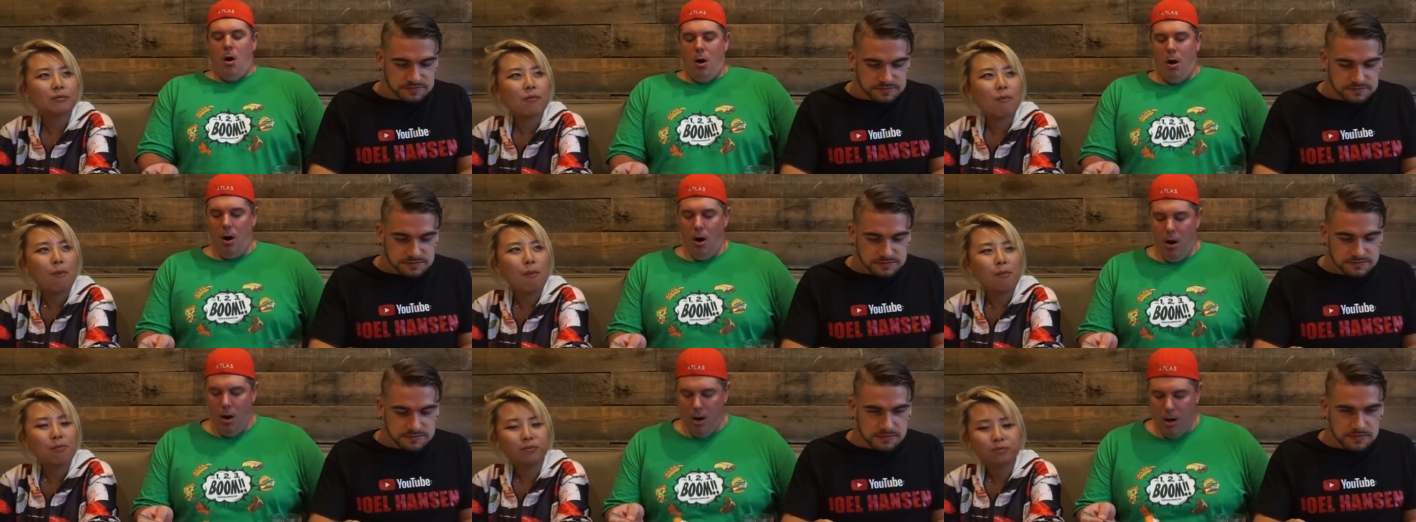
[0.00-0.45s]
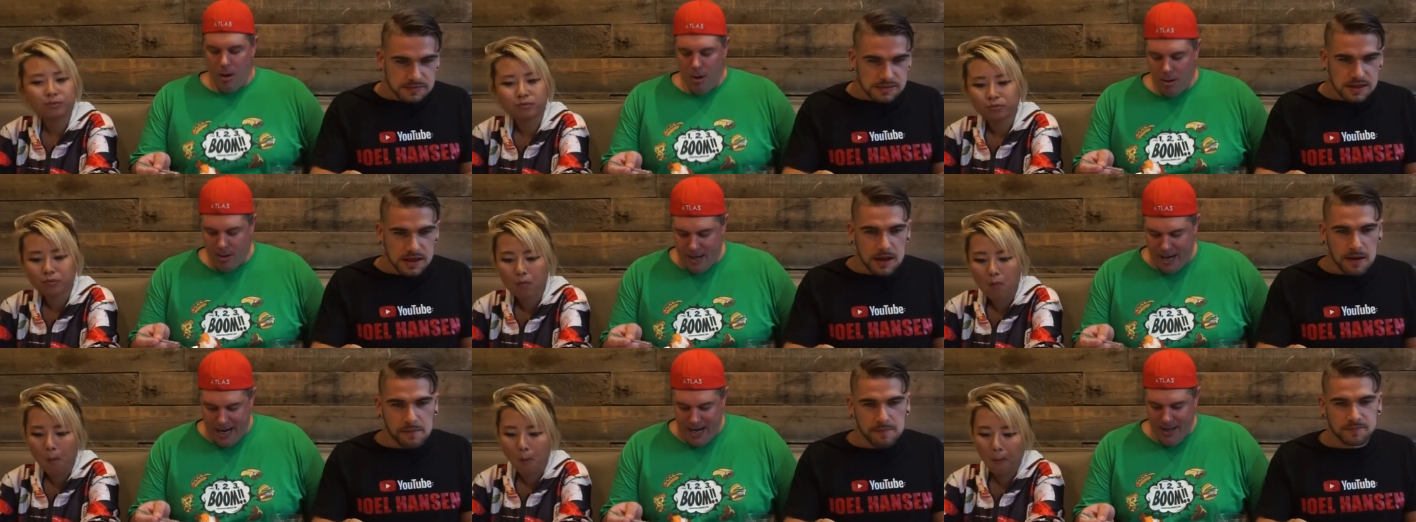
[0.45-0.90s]
Speaker 1: oh,
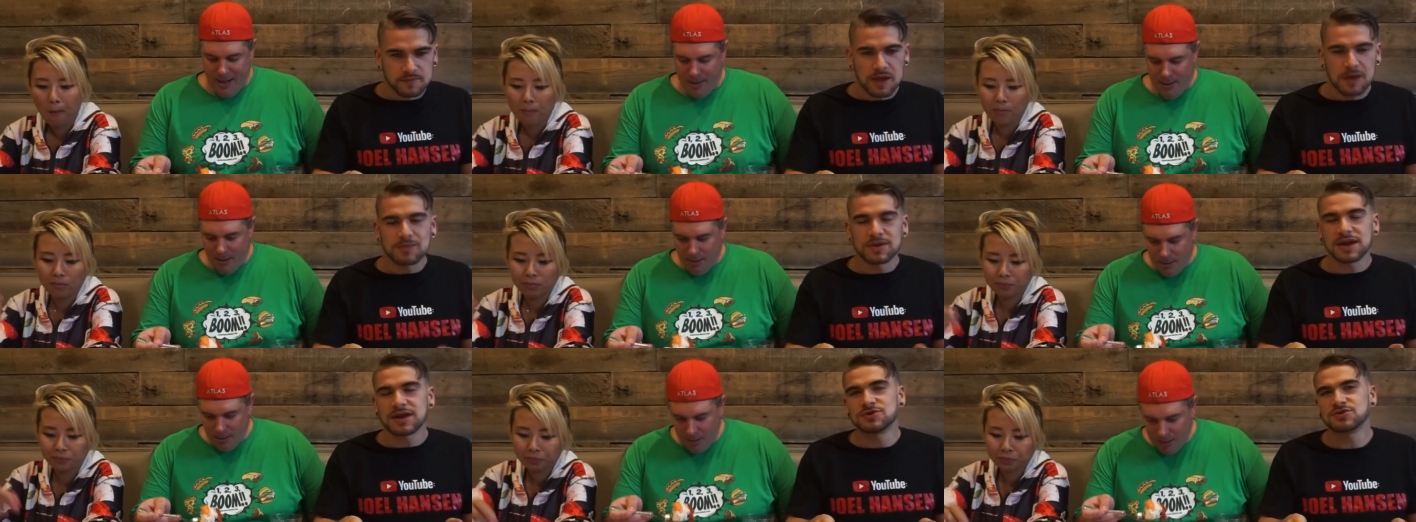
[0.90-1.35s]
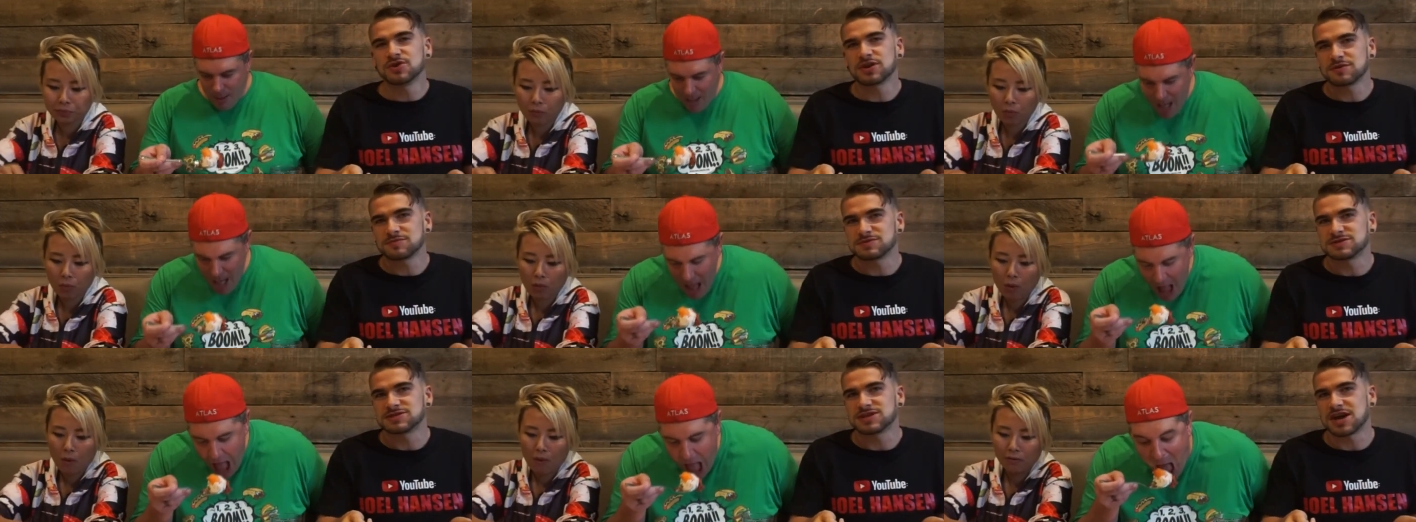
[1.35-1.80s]
okay. I mean, I do
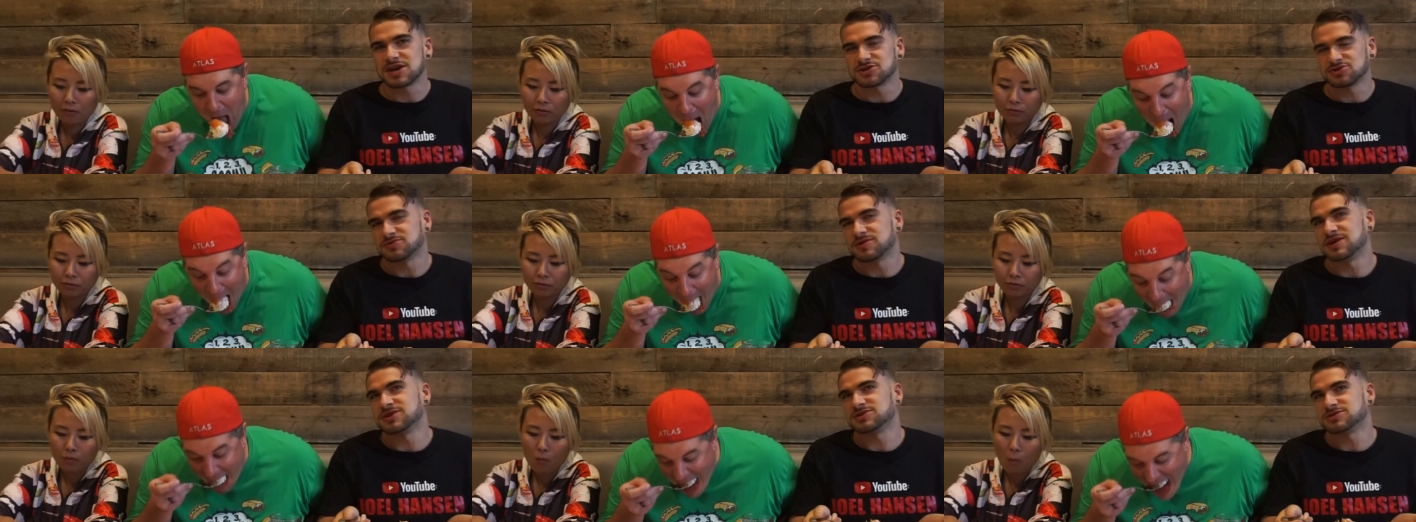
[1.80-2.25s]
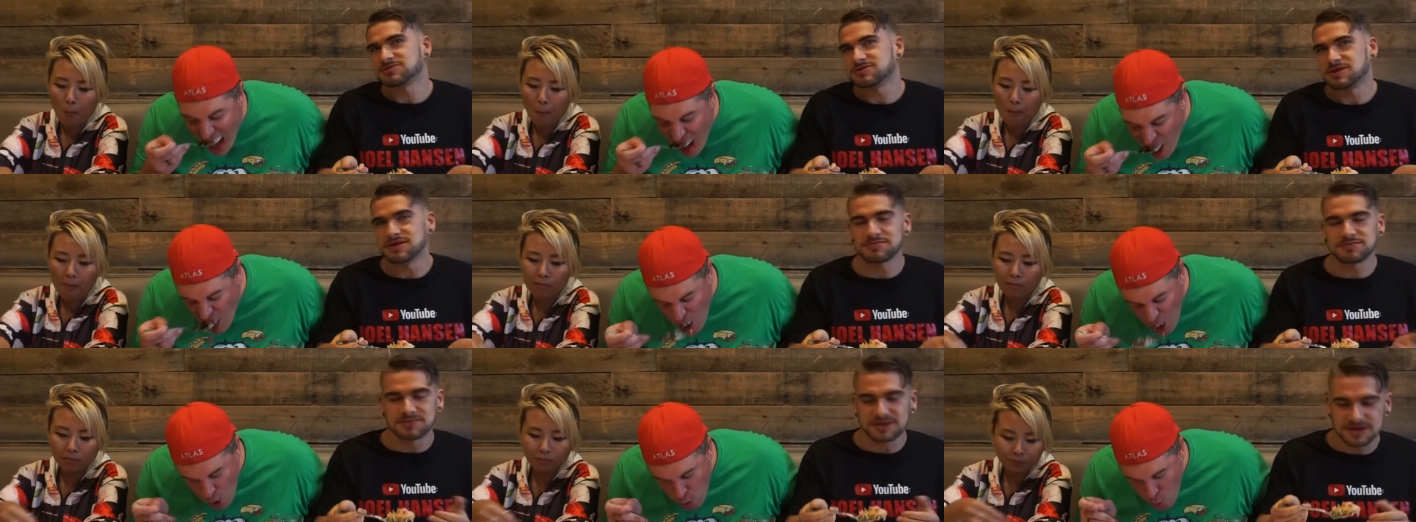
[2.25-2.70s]
like pistachio ice
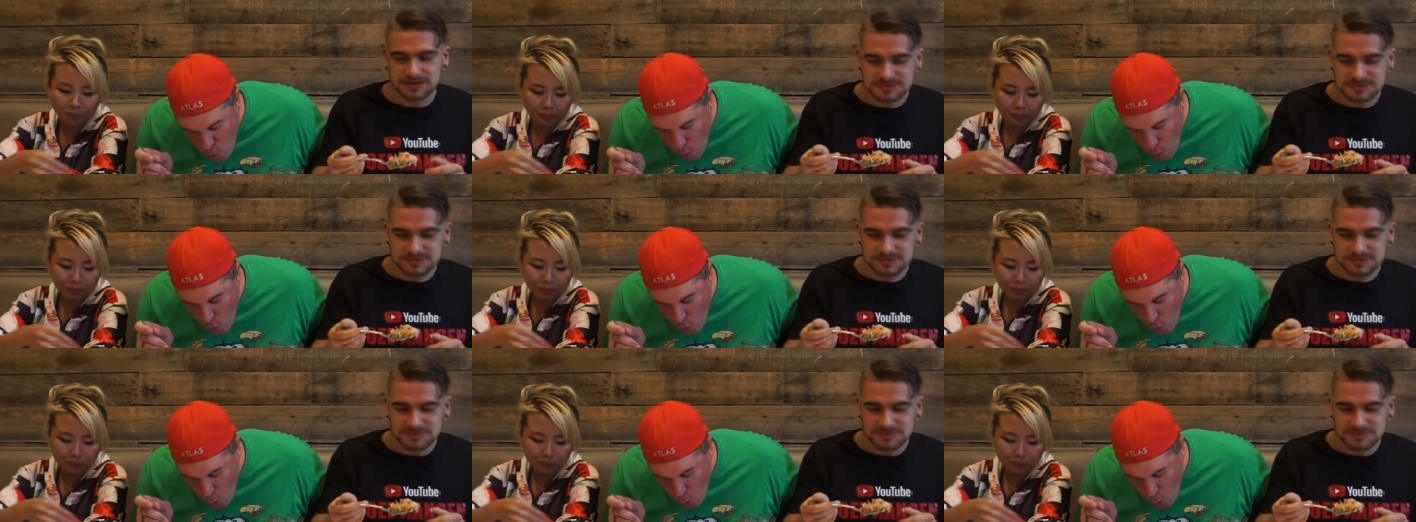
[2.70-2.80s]
cream.